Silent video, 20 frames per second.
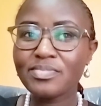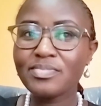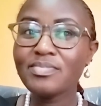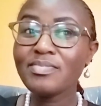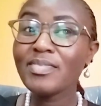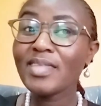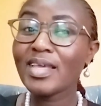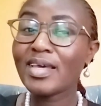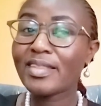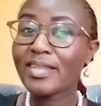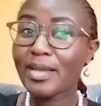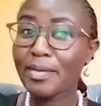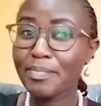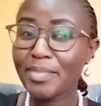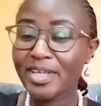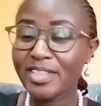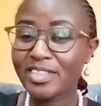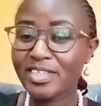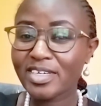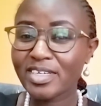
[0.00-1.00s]
Number
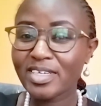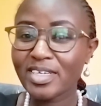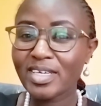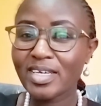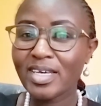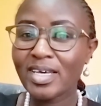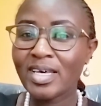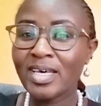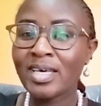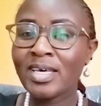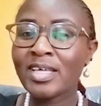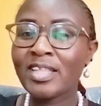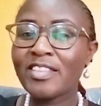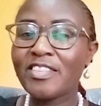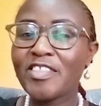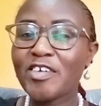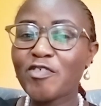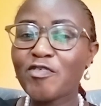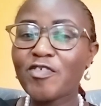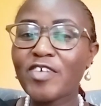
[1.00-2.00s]
three, the
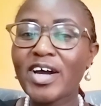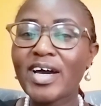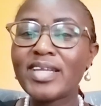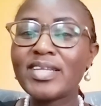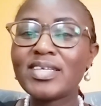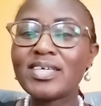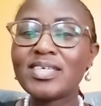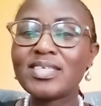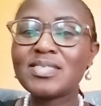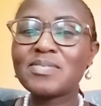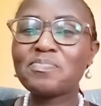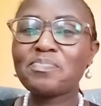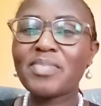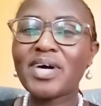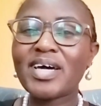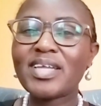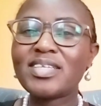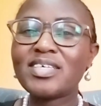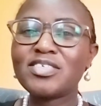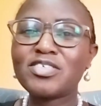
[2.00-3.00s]
fund is
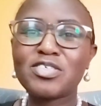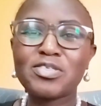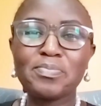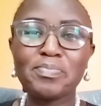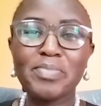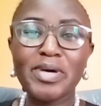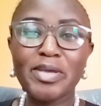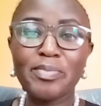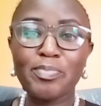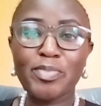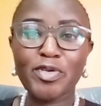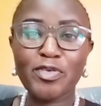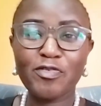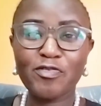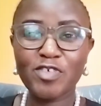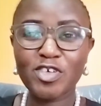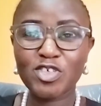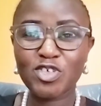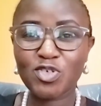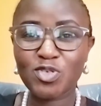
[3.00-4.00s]
managed by
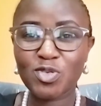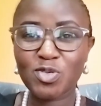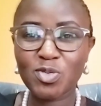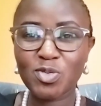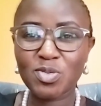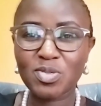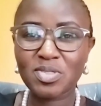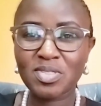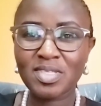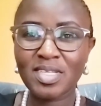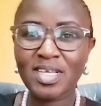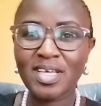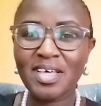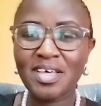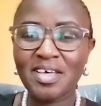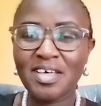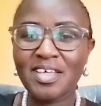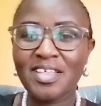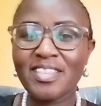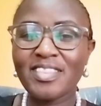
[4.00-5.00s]
professionals.
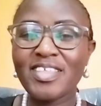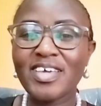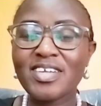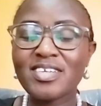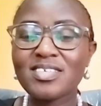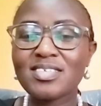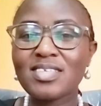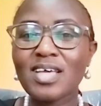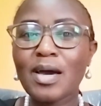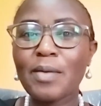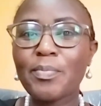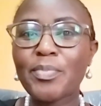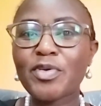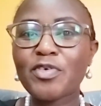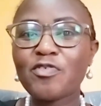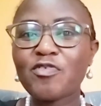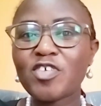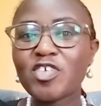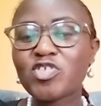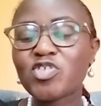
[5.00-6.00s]
There is a
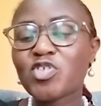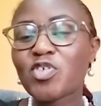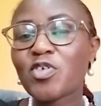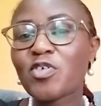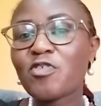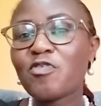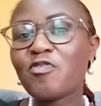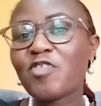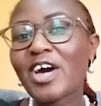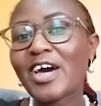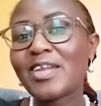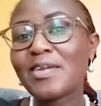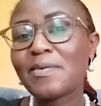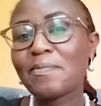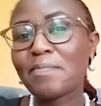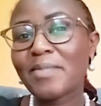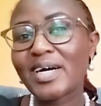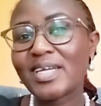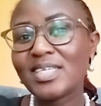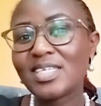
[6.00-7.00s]
professional fund
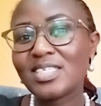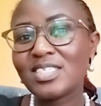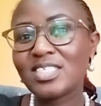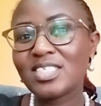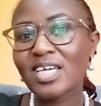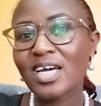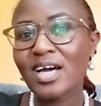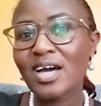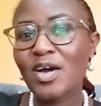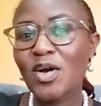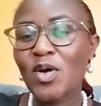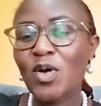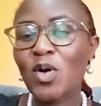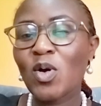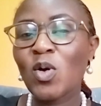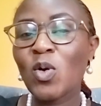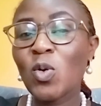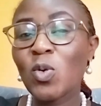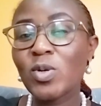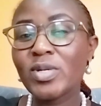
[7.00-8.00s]
manager
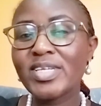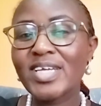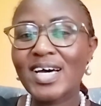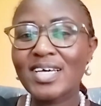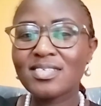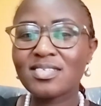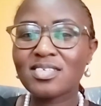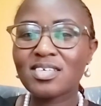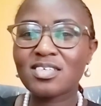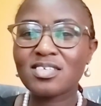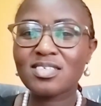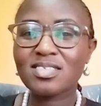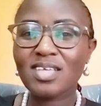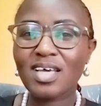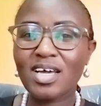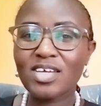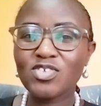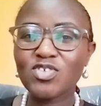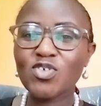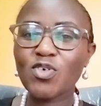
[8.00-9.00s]
who does the
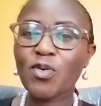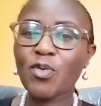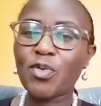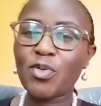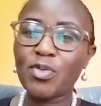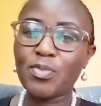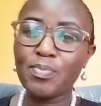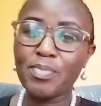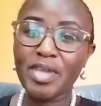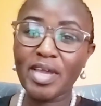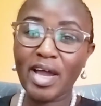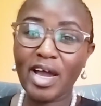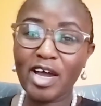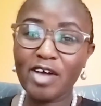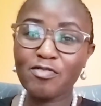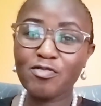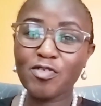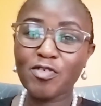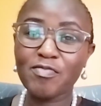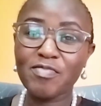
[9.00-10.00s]
research on
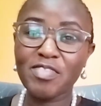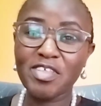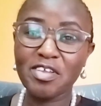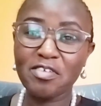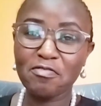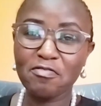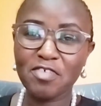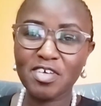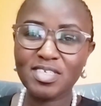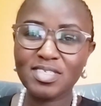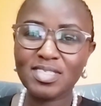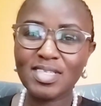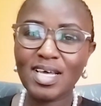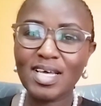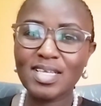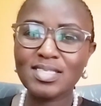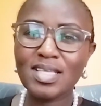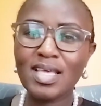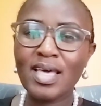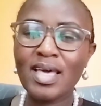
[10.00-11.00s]
behalf of the investors
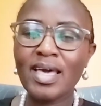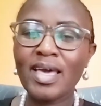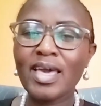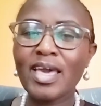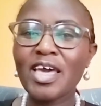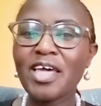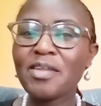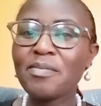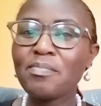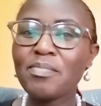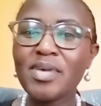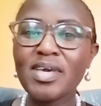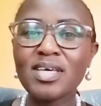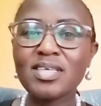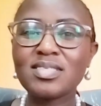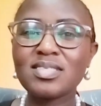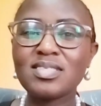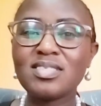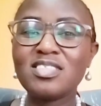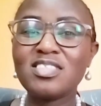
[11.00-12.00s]
and makes
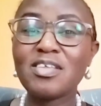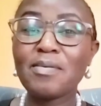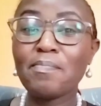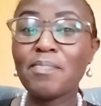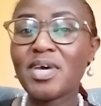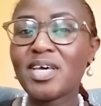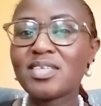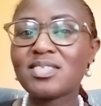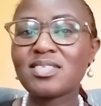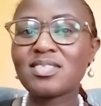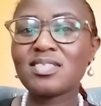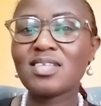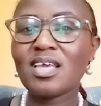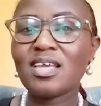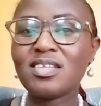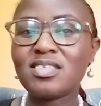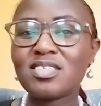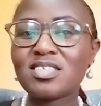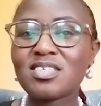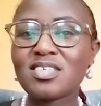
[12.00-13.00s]
the best
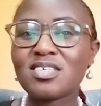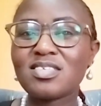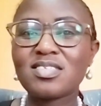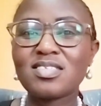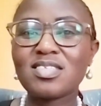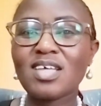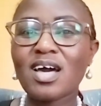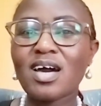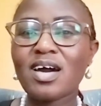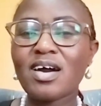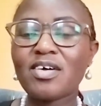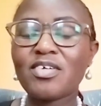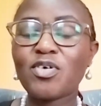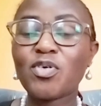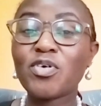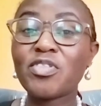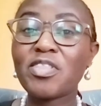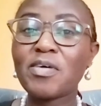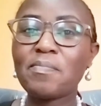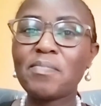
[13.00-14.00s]
interest or
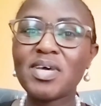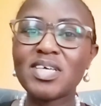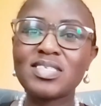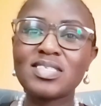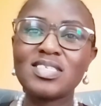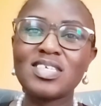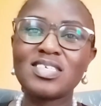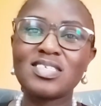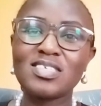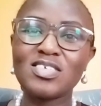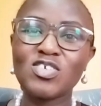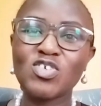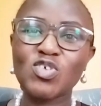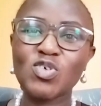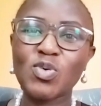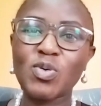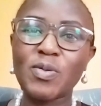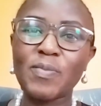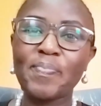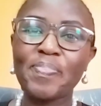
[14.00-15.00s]
the best
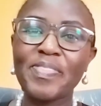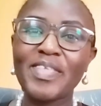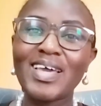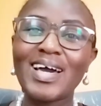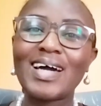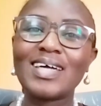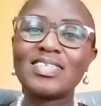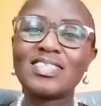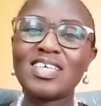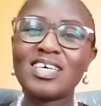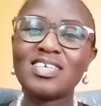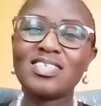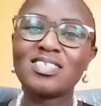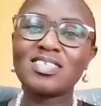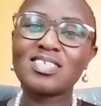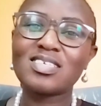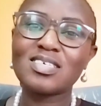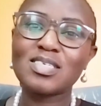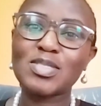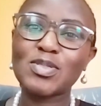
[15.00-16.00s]
decision at the
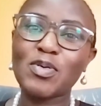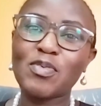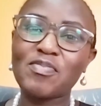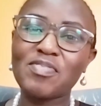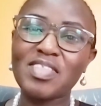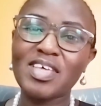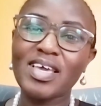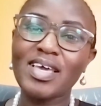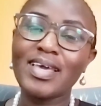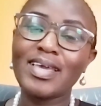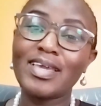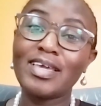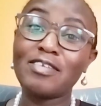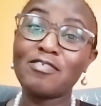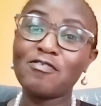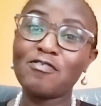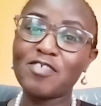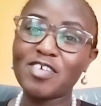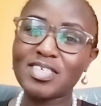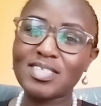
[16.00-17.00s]
interest of the
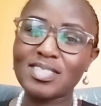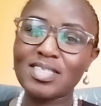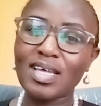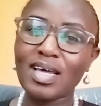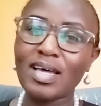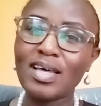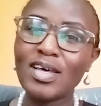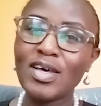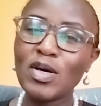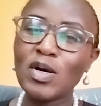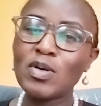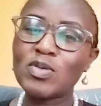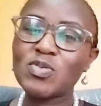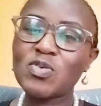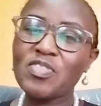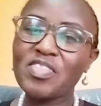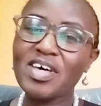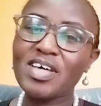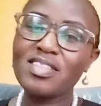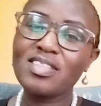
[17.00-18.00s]
investor, so
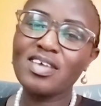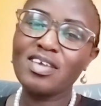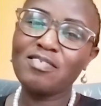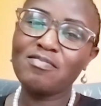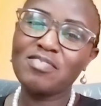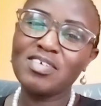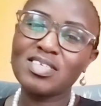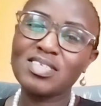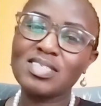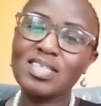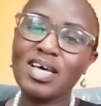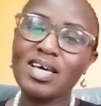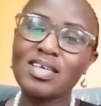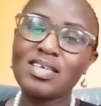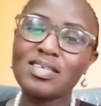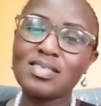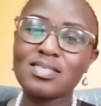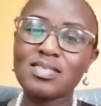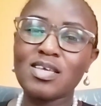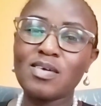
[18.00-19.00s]
that the investor
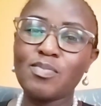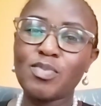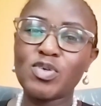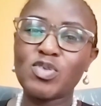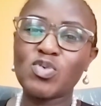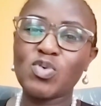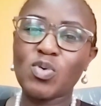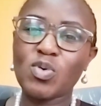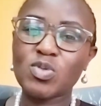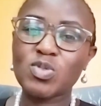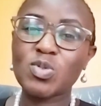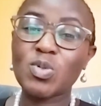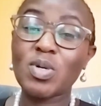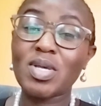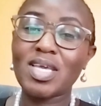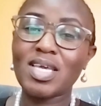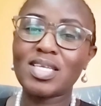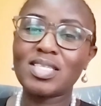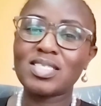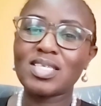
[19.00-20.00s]
is able to also
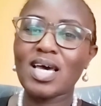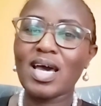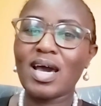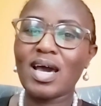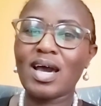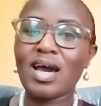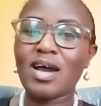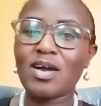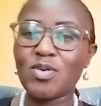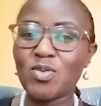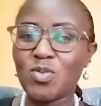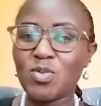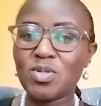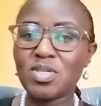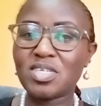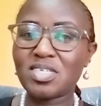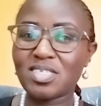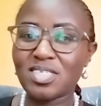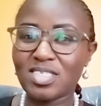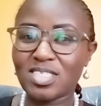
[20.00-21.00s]
get a good
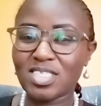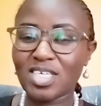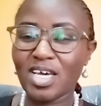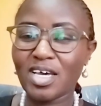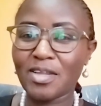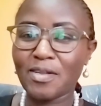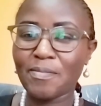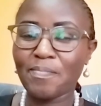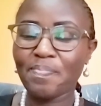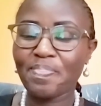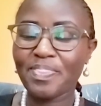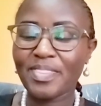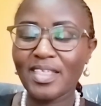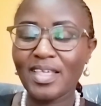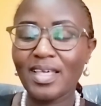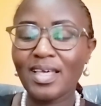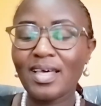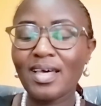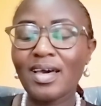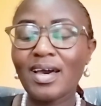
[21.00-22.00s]
return.
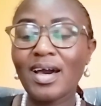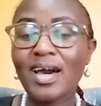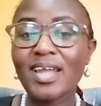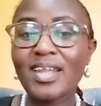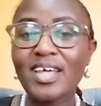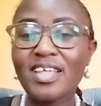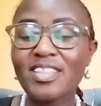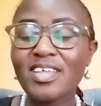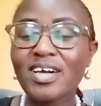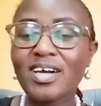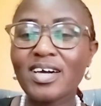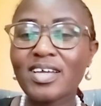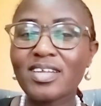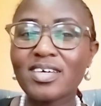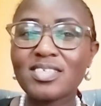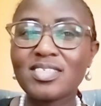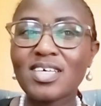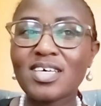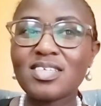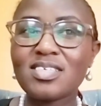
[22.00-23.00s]
Another
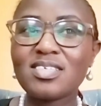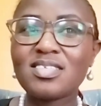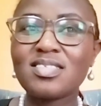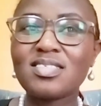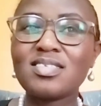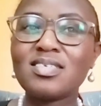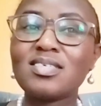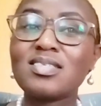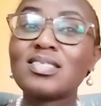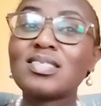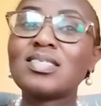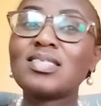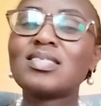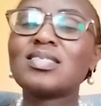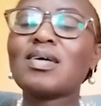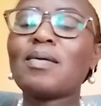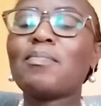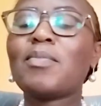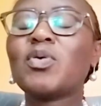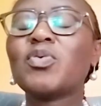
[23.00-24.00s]
characteristic is
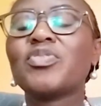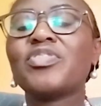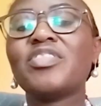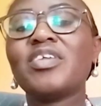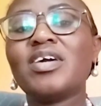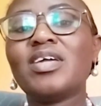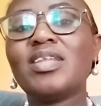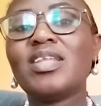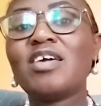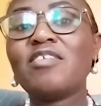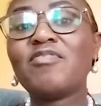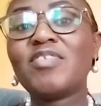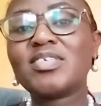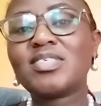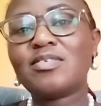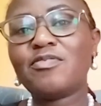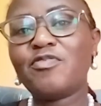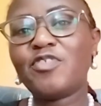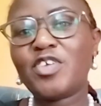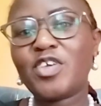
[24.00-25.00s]
about the
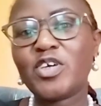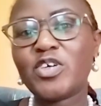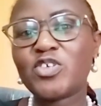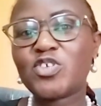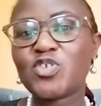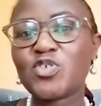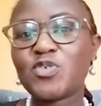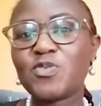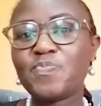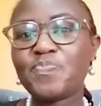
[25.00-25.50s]
diversification.